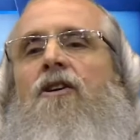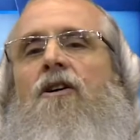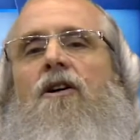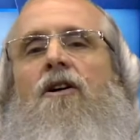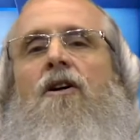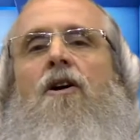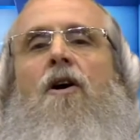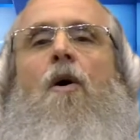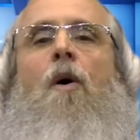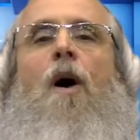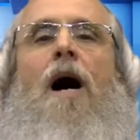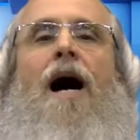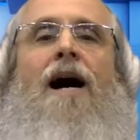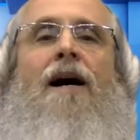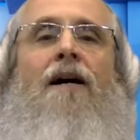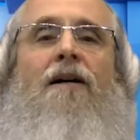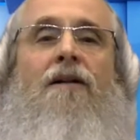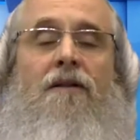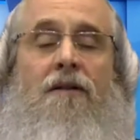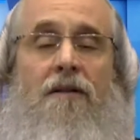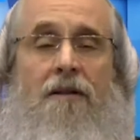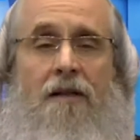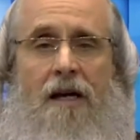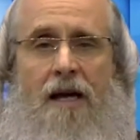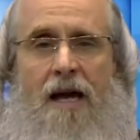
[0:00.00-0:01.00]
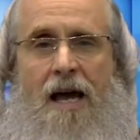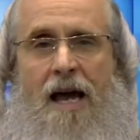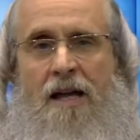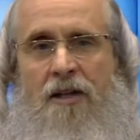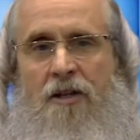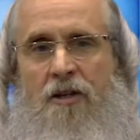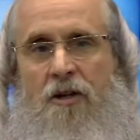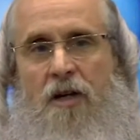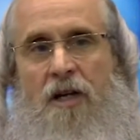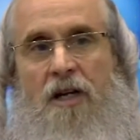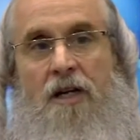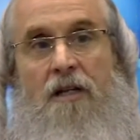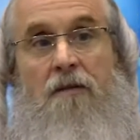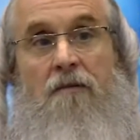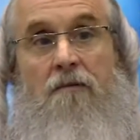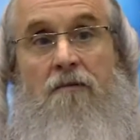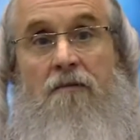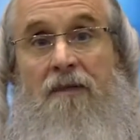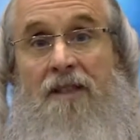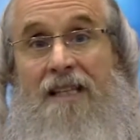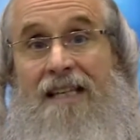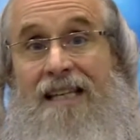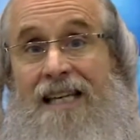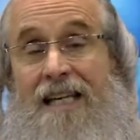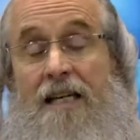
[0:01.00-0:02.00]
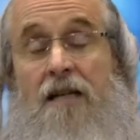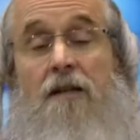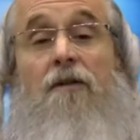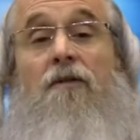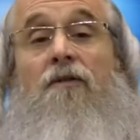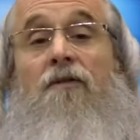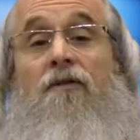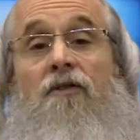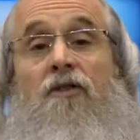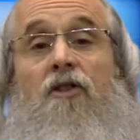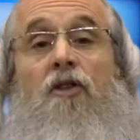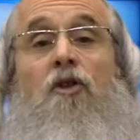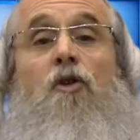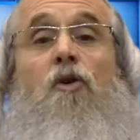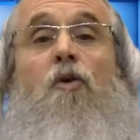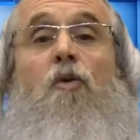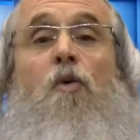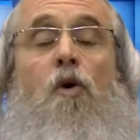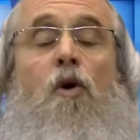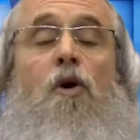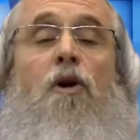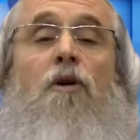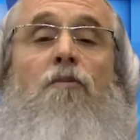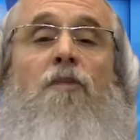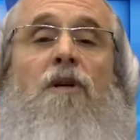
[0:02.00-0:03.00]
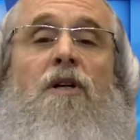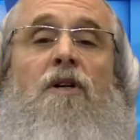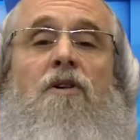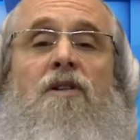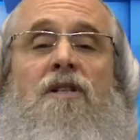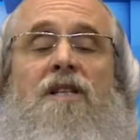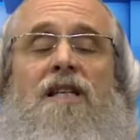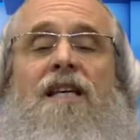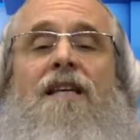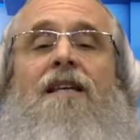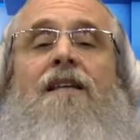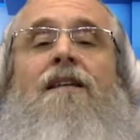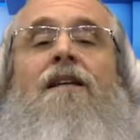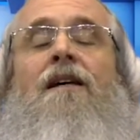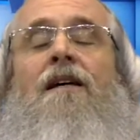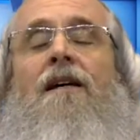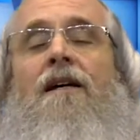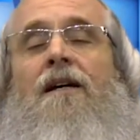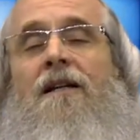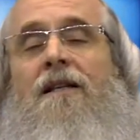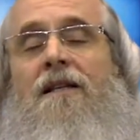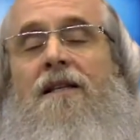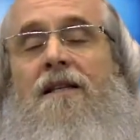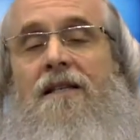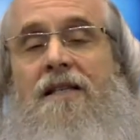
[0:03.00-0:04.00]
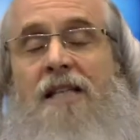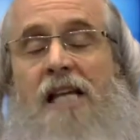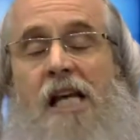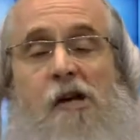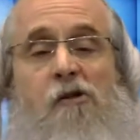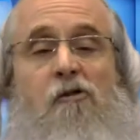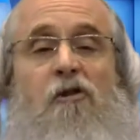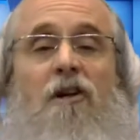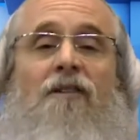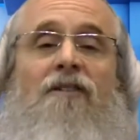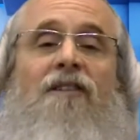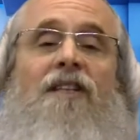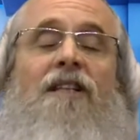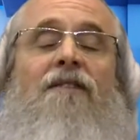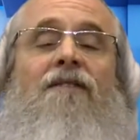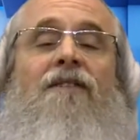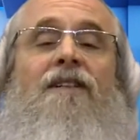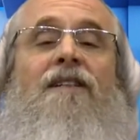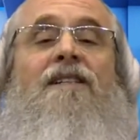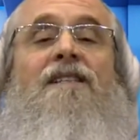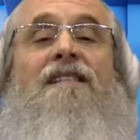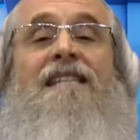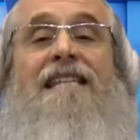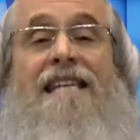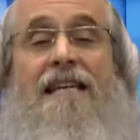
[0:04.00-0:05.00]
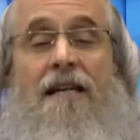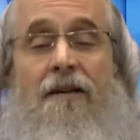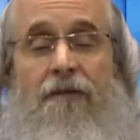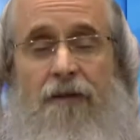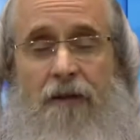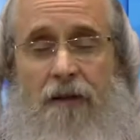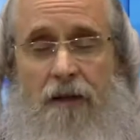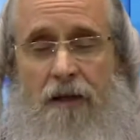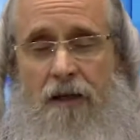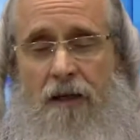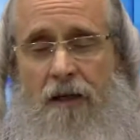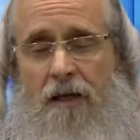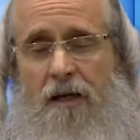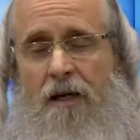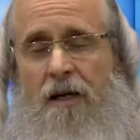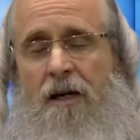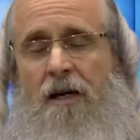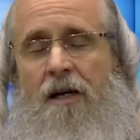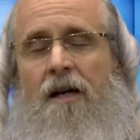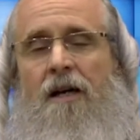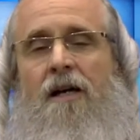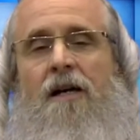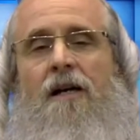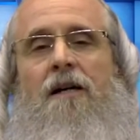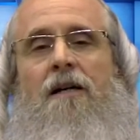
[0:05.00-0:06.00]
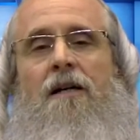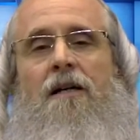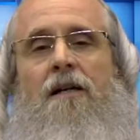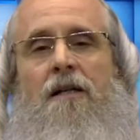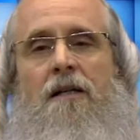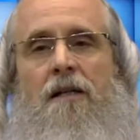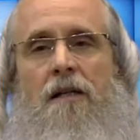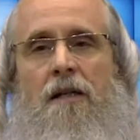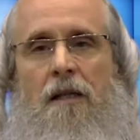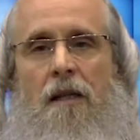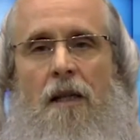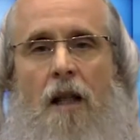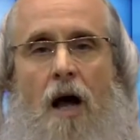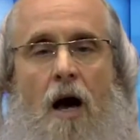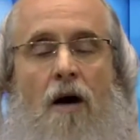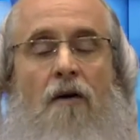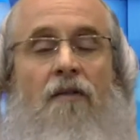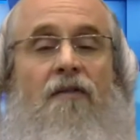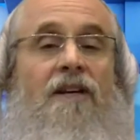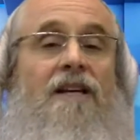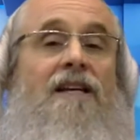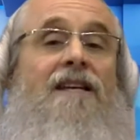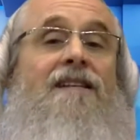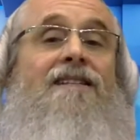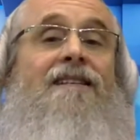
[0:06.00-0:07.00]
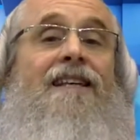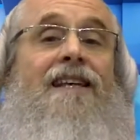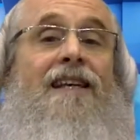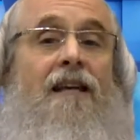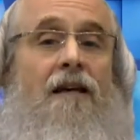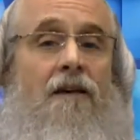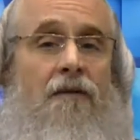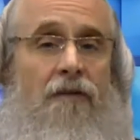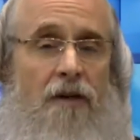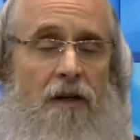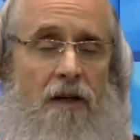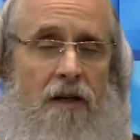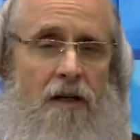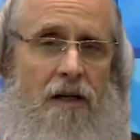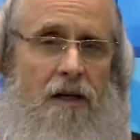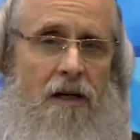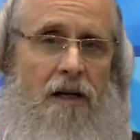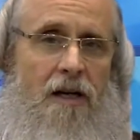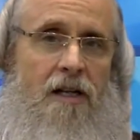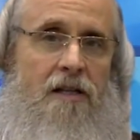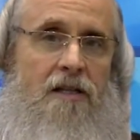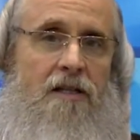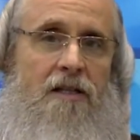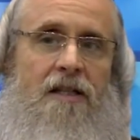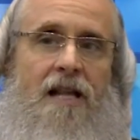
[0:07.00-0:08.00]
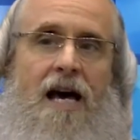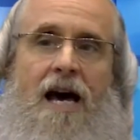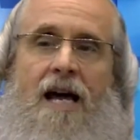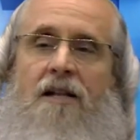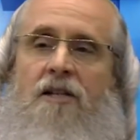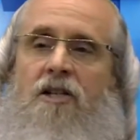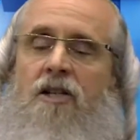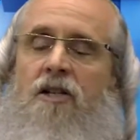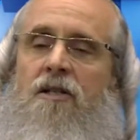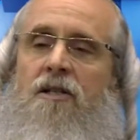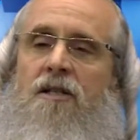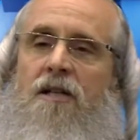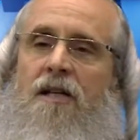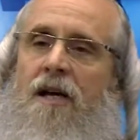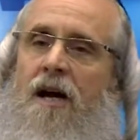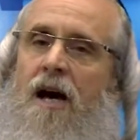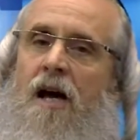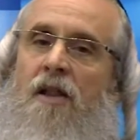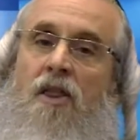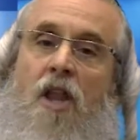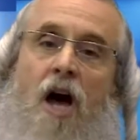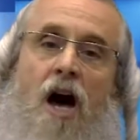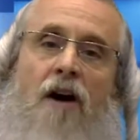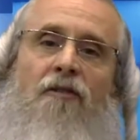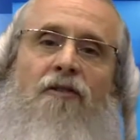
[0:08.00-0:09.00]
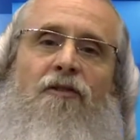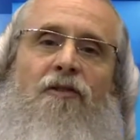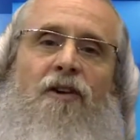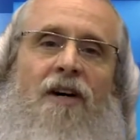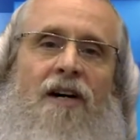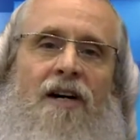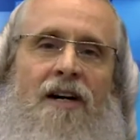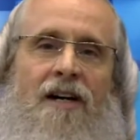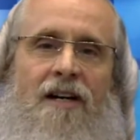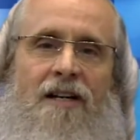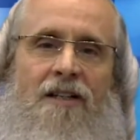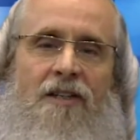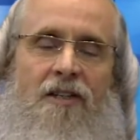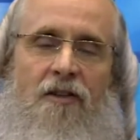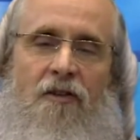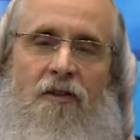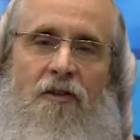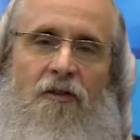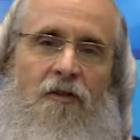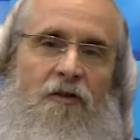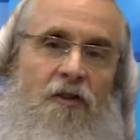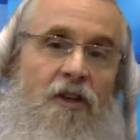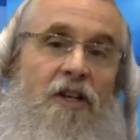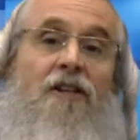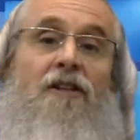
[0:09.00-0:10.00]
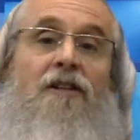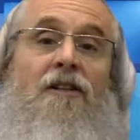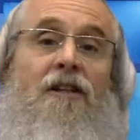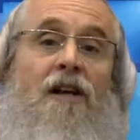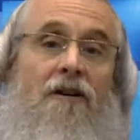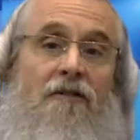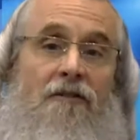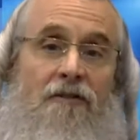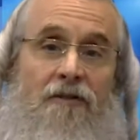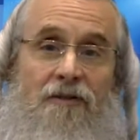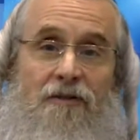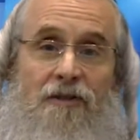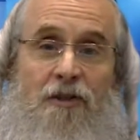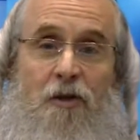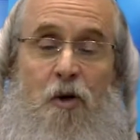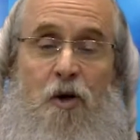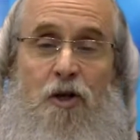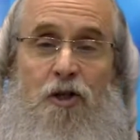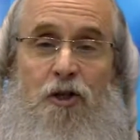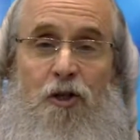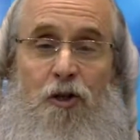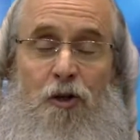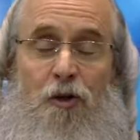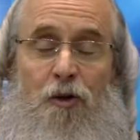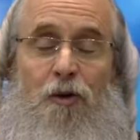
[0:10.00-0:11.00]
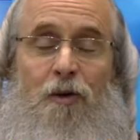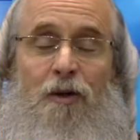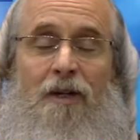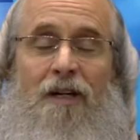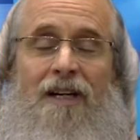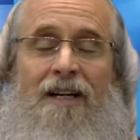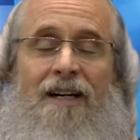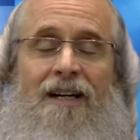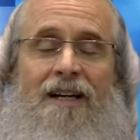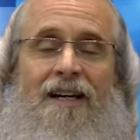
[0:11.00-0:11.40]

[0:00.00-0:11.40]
you can go out and you can give to the world, because the secret of living is giving. Love is giving. It's not just enough to feel love towards you,